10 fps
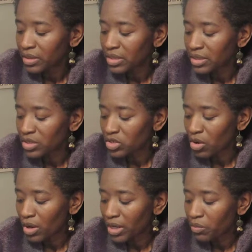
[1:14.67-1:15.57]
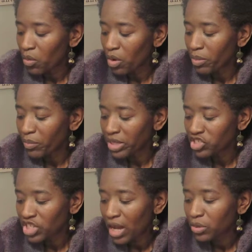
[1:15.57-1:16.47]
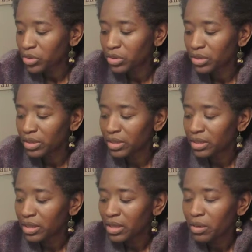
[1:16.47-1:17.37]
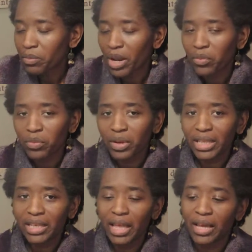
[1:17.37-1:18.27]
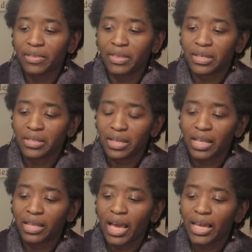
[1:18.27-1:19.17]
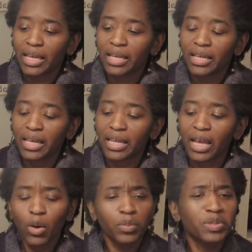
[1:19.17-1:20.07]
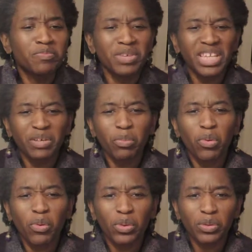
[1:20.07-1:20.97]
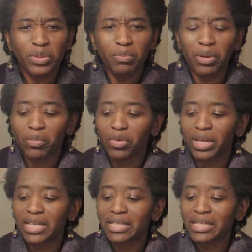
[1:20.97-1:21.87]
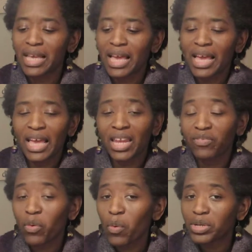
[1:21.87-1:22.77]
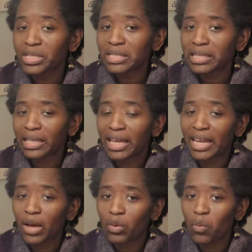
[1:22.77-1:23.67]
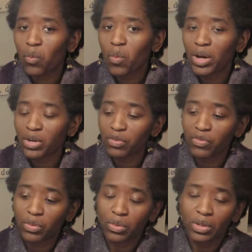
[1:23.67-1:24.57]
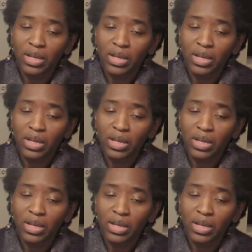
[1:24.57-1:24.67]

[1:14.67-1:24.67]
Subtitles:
This is talking more about my childhood, but I really like this. It helps me to pull those memories, and of course it's laying out a wonderful